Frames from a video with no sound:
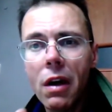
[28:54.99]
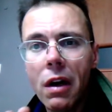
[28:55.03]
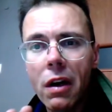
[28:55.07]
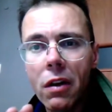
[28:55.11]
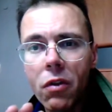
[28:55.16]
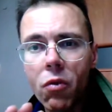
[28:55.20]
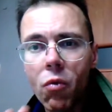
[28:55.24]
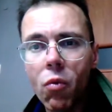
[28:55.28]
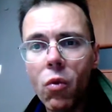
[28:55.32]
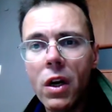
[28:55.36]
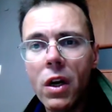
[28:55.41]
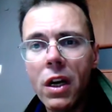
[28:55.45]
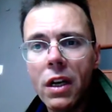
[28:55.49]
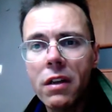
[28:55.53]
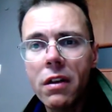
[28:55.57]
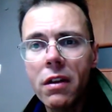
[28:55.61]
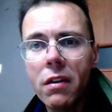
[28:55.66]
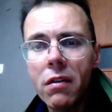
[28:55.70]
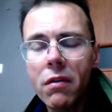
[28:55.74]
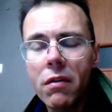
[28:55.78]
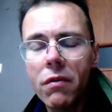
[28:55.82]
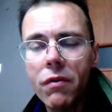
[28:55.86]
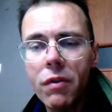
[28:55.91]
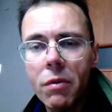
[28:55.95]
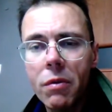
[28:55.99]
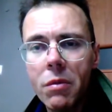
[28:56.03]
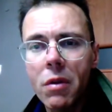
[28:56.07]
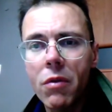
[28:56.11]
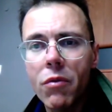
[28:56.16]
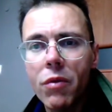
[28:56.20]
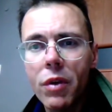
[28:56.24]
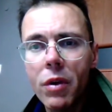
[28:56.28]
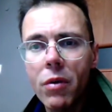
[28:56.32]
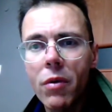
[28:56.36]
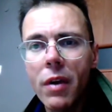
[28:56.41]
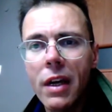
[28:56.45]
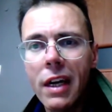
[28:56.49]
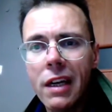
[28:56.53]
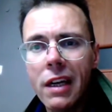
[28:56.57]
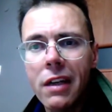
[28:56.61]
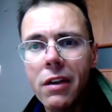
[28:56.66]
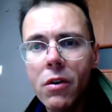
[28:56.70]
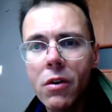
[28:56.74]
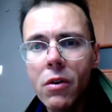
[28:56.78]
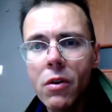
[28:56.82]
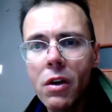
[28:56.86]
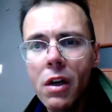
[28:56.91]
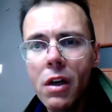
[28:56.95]
at 1 from the real
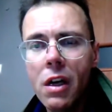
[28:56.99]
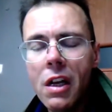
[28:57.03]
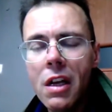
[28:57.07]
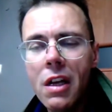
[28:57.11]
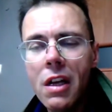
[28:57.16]
angle,